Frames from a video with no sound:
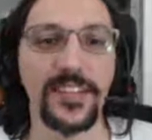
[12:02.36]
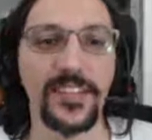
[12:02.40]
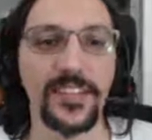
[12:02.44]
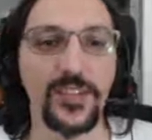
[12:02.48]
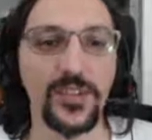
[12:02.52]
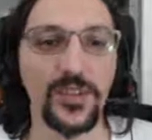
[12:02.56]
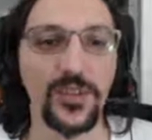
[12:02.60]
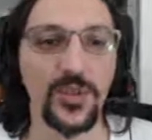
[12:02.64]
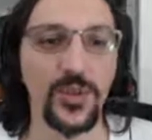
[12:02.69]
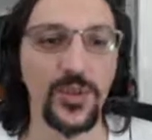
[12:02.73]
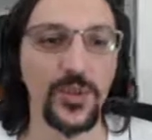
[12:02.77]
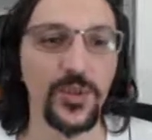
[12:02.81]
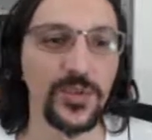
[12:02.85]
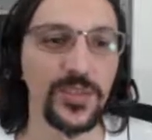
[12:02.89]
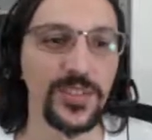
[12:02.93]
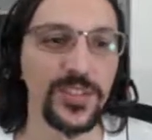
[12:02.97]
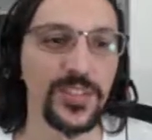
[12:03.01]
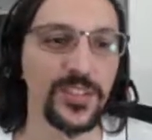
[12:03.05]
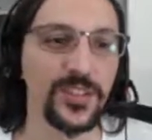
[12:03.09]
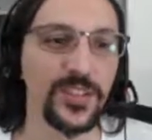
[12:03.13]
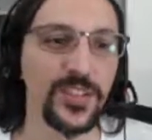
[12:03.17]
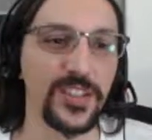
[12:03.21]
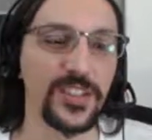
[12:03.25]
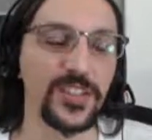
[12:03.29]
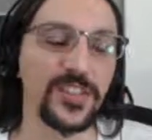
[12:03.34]
So
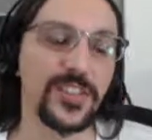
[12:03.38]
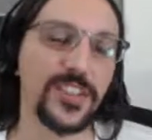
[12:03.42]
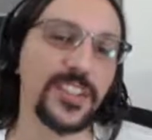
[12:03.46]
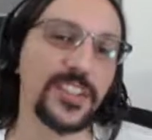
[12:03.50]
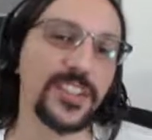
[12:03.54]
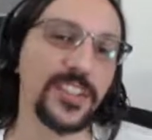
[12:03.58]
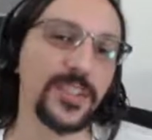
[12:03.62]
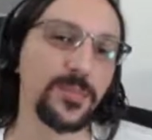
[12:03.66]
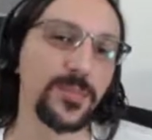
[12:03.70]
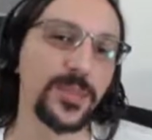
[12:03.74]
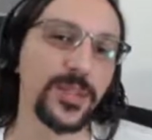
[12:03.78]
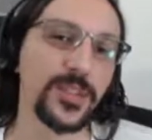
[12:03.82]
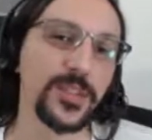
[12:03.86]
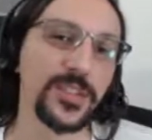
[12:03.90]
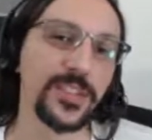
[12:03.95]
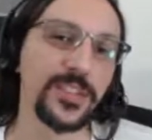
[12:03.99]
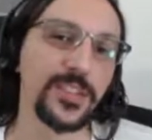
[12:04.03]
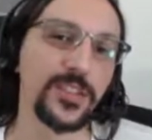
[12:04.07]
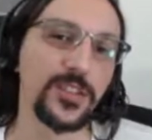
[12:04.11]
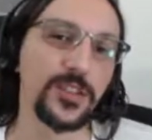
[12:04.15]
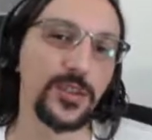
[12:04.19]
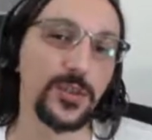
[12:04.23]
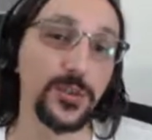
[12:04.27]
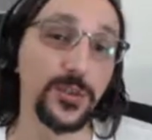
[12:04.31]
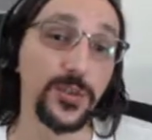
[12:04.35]
this transfer is appearing
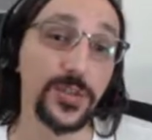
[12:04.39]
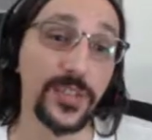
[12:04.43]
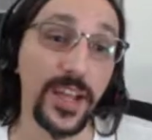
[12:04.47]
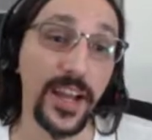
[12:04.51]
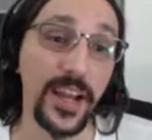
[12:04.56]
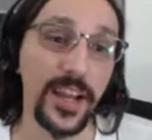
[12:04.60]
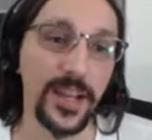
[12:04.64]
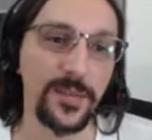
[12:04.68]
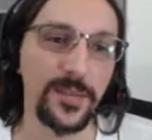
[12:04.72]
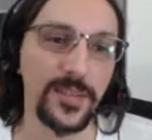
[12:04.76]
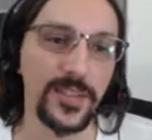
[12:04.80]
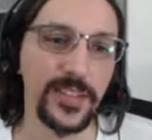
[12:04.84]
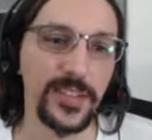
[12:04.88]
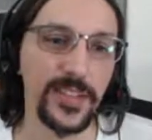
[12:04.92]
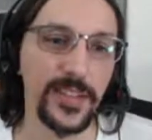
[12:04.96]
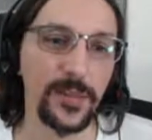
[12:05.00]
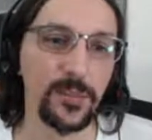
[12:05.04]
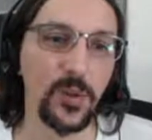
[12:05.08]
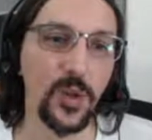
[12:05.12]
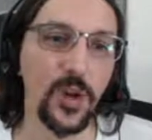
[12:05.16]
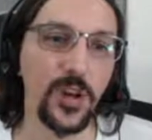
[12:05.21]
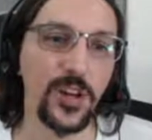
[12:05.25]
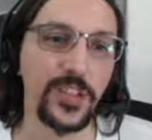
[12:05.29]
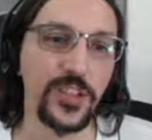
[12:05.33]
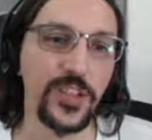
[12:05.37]
2 times in the
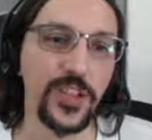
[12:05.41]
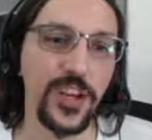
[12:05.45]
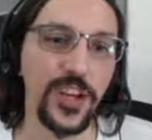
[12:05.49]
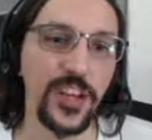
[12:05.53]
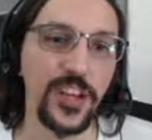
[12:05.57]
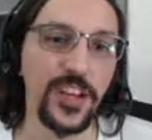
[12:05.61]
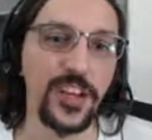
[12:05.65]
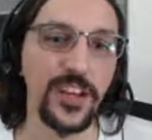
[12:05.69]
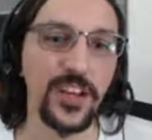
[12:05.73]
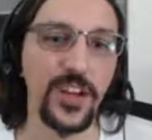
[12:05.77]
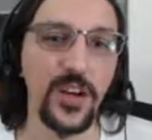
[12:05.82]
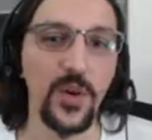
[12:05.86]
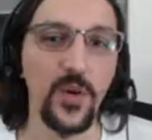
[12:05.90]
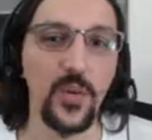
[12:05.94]
blockchain,